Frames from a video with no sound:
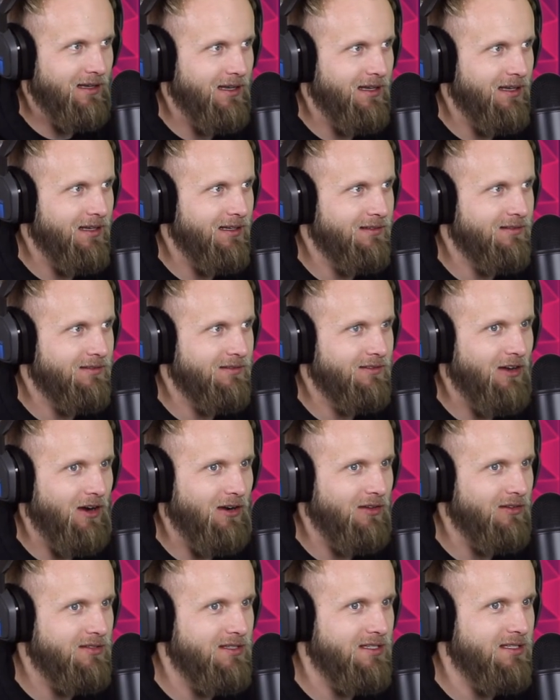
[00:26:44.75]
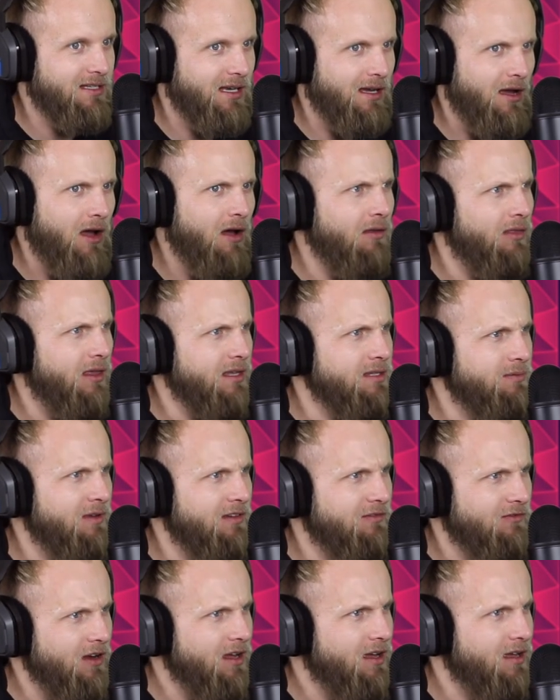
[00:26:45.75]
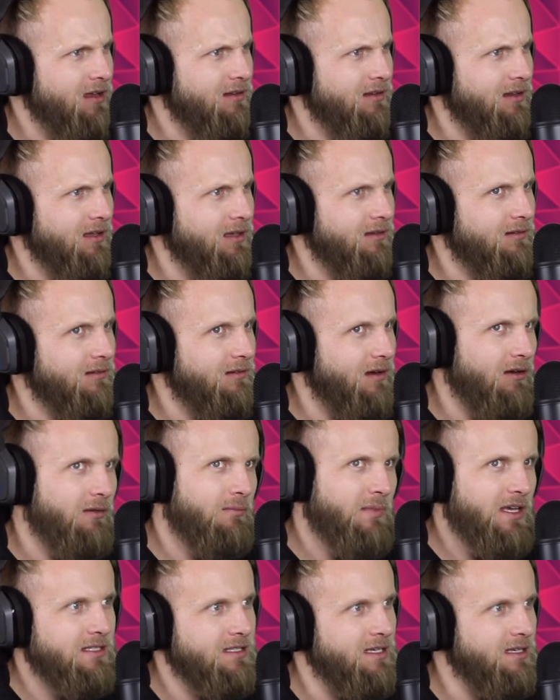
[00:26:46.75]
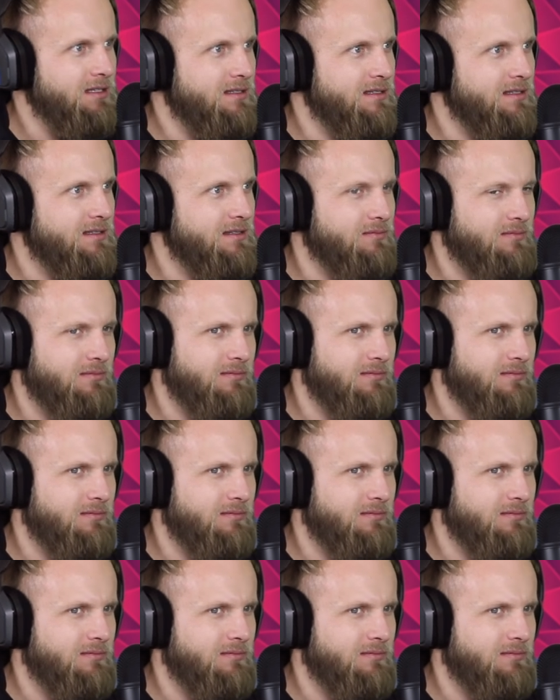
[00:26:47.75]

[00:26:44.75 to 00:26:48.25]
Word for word: And Carlos is like, oh, that's my friend. Like, oh, it makes sense.